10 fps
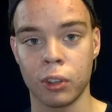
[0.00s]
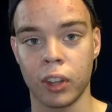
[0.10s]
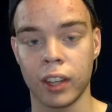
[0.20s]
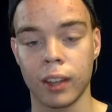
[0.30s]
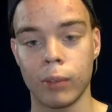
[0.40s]

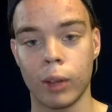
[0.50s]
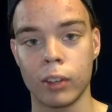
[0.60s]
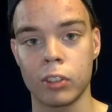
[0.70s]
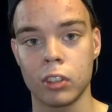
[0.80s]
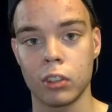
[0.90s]
Like I've
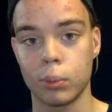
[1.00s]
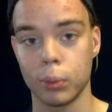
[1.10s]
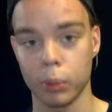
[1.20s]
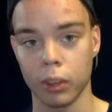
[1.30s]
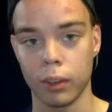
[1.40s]
honestly just
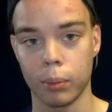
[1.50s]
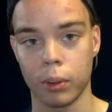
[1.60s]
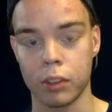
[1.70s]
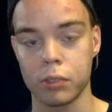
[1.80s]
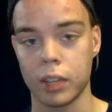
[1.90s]
been really
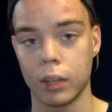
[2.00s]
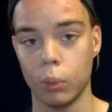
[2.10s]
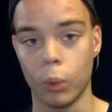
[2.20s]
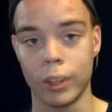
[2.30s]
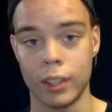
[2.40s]
impressed with like
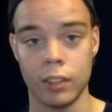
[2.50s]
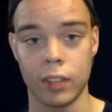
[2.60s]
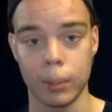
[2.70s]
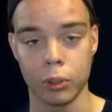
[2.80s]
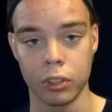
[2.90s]
what he's
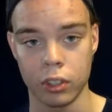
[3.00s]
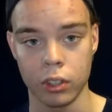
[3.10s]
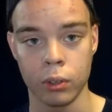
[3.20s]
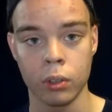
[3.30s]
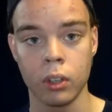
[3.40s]
able to
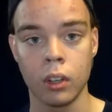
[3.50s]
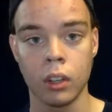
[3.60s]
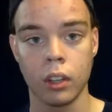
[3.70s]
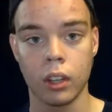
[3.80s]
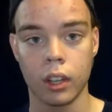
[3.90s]
do,
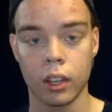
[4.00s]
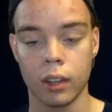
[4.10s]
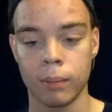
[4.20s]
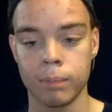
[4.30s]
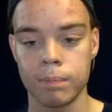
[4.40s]

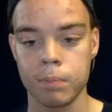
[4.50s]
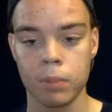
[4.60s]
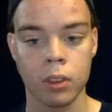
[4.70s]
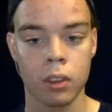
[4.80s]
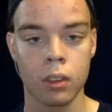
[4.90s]
um,
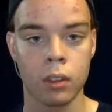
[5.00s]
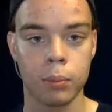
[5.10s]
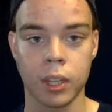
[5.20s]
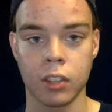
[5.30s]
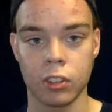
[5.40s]

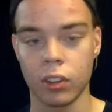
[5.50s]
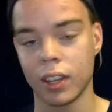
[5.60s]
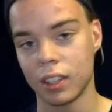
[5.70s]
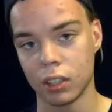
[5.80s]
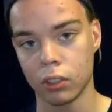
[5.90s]
because he's like
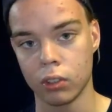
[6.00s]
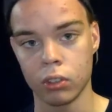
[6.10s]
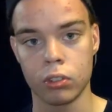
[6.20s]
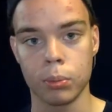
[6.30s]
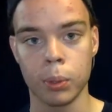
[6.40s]
a younger
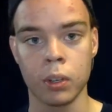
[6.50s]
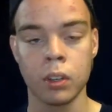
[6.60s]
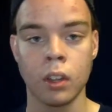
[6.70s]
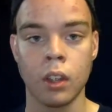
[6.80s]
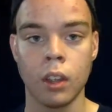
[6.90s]
YouTuber.
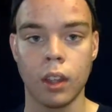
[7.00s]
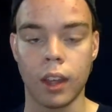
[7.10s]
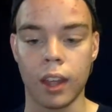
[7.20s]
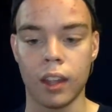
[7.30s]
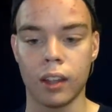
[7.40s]

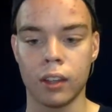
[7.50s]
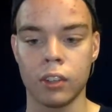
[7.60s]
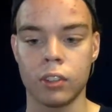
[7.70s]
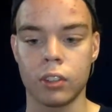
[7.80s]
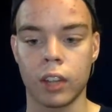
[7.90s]

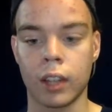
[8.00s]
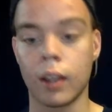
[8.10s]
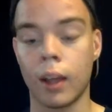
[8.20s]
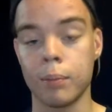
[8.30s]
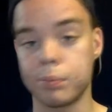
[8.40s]
And like
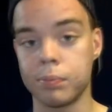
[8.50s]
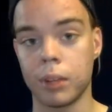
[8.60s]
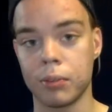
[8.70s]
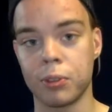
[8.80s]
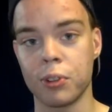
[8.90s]

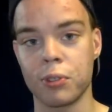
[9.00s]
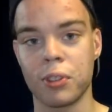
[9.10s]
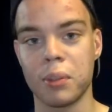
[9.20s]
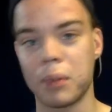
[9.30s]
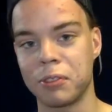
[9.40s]
I'm friends with
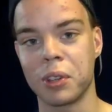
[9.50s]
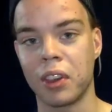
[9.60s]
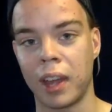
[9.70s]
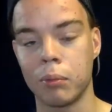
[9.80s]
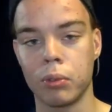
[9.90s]
him. I've
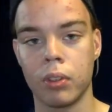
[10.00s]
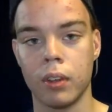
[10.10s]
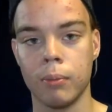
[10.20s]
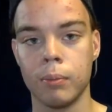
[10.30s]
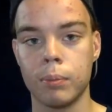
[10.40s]
collabed with
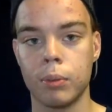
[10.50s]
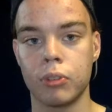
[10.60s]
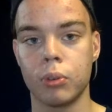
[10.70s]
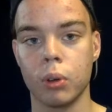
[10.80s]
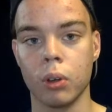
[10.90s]
him
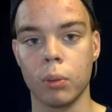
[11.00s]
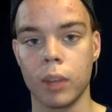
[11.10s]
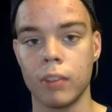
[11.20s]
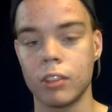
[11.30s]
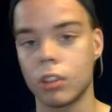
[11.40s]
before. We
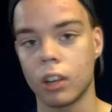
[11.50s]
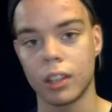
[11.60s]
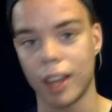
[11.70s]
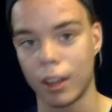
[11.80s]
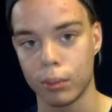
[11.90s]
haven't talked
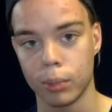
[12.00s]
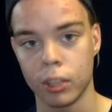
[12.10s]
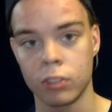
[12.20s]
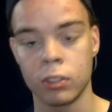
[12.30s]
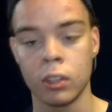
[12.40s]
as
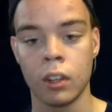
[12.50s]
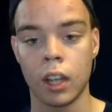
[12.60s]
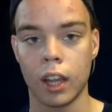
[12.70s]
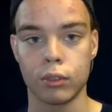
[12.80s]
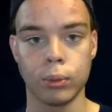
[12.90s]
much
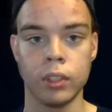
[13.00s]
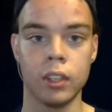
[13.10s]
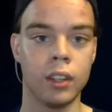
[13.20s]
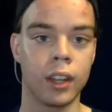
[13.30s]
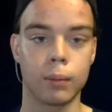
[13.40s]
as we
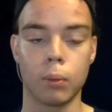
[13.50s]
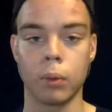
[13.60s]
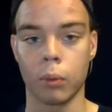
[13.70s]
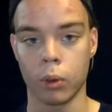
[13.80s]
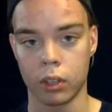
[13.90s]
did like when we
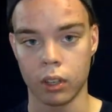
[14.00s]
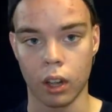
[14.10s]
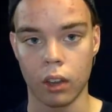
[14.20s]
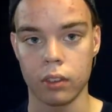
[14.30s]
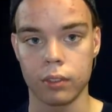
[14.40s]
were working
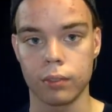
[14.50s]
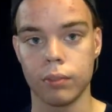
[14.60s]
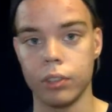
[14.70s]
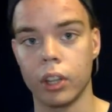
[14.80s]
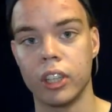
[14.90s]
on
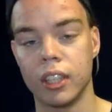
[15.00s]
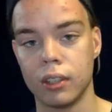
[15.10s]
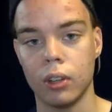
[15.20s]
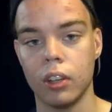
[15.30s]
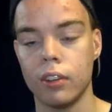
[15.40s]
Villainy and
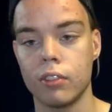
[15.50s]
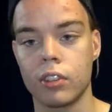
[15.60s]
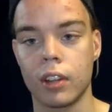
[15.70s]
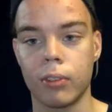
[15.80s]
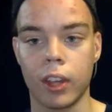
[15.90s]
Hooded and
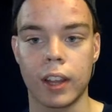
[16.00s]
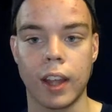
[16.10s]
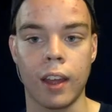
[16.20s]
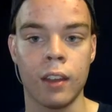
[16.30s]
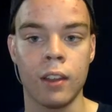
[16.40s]
stuff like
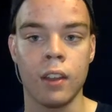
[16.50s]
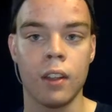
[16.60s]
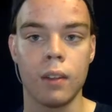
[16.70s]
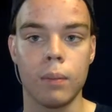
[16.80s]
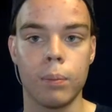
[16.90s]
that.
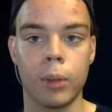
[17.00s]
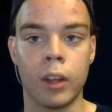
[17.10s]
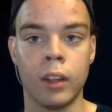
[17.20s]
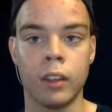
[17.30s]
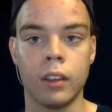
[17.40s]

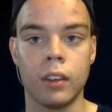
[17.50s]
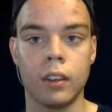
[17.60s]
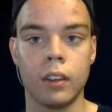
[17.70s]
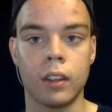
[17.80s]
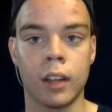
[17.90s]
But
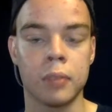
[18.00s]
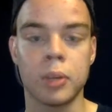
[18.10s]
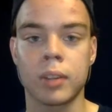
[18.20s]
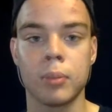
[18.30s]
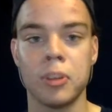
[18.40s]
I'd
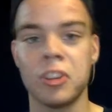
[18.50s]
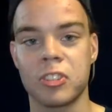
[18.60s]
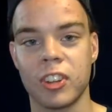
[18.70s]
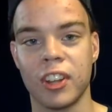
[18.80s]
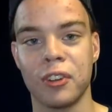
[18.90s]
recommend his
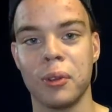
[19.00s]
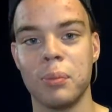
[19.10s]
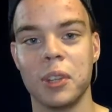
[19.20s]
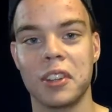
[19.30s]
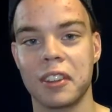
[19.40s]
channel
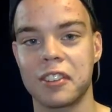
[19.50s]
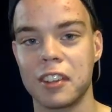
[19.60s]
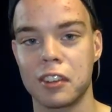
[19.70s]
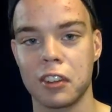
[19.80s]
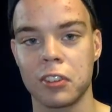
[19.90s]
because
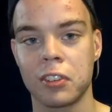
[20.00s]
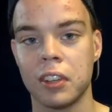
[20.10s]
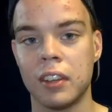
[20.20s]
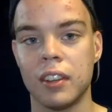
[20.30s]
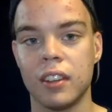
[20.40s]
he's just
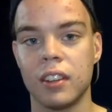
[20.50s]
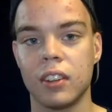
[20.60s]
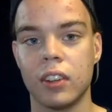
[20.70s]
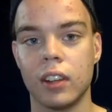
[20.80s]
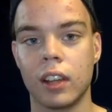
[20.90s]

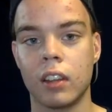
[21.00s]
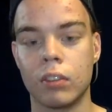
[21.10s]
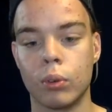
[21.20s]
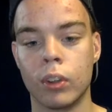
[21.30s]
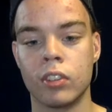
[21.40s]
like his
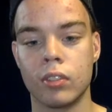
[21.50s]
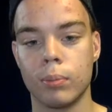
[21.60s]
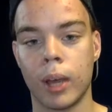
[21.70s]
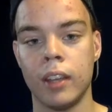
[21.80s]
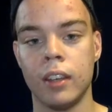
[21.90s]
voices
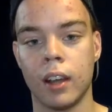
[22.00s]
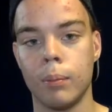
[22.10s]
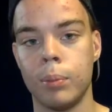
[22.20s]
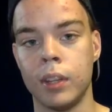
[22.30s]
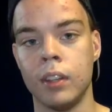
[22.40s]
might
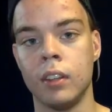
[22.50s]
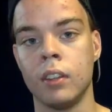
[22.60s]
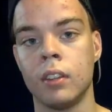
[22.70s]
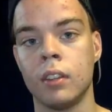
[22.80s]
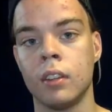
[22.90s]
not be
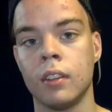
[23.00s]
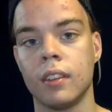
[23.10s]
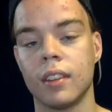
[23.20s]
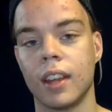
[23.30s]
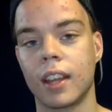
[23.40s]

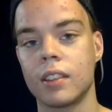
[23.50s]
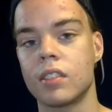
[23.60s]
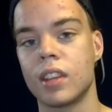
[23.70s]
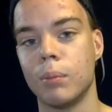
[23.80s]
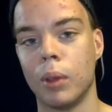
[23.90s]
like at the
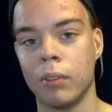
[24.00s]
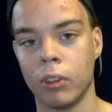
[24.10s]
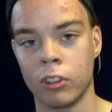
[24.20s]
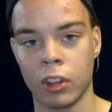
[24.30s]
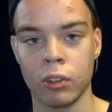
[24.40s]
same level
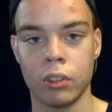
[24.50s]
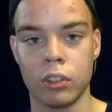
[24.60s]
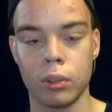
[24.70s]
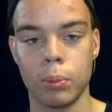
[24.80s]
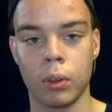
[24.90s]
as other
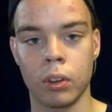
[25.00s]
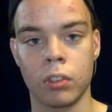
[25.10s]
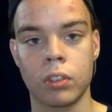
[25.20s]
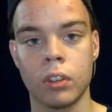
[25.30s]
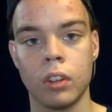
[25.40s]
YouTubers,